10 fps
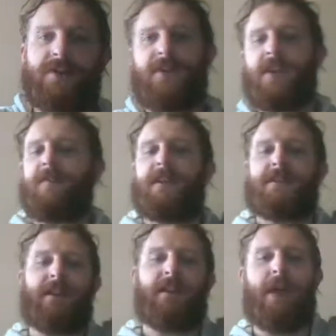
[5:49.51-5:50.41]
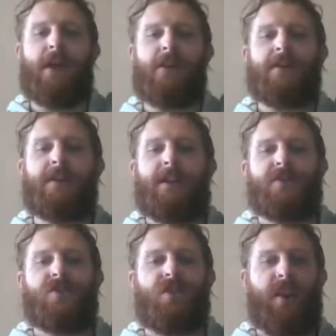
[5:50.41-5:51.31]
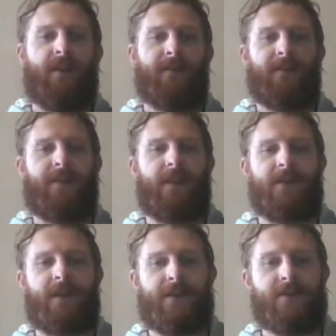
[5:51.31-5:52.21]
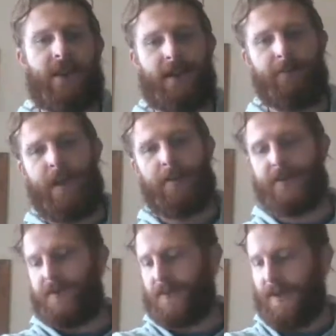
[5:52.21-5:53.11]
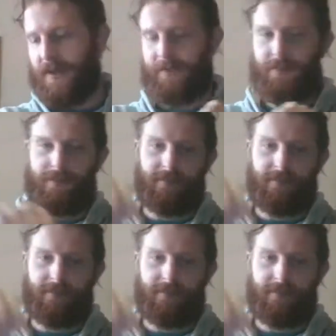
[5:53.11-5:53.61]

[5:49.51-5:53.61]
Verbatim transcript: So think of it as like a marionette string, all right, or like a puppet with a